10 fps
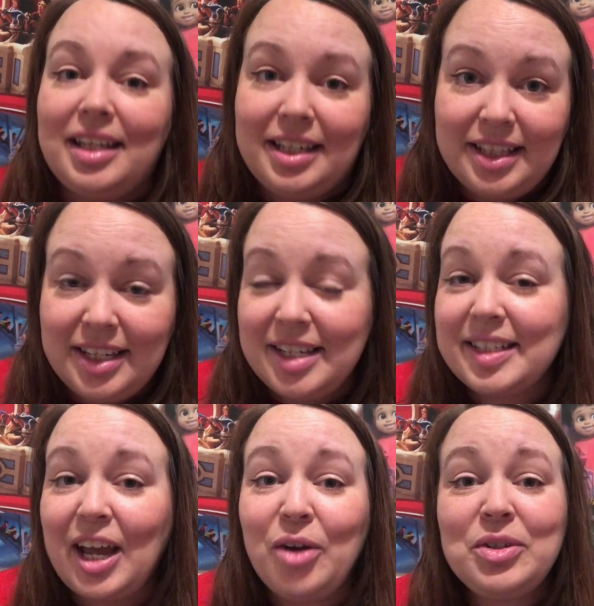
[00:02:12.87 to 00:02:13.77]
get the
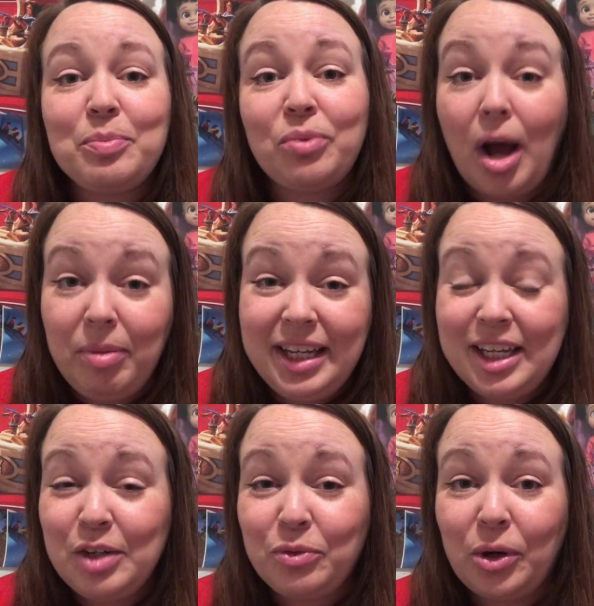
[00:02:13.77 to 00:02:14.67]
discount, probably
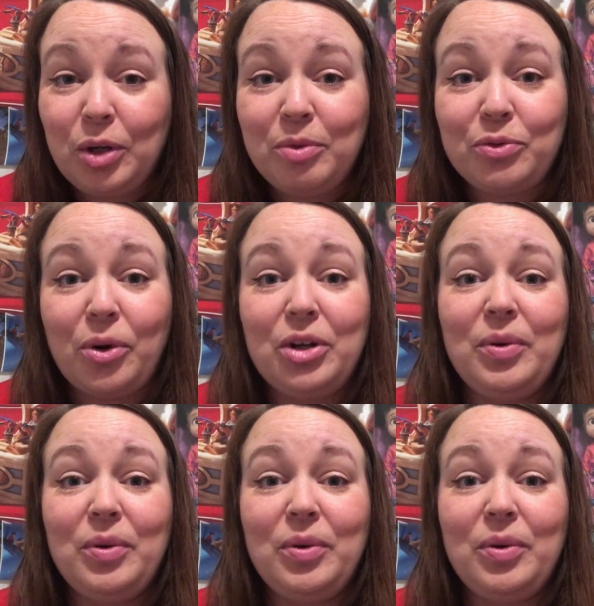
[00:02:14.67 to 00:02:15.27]
get it for you before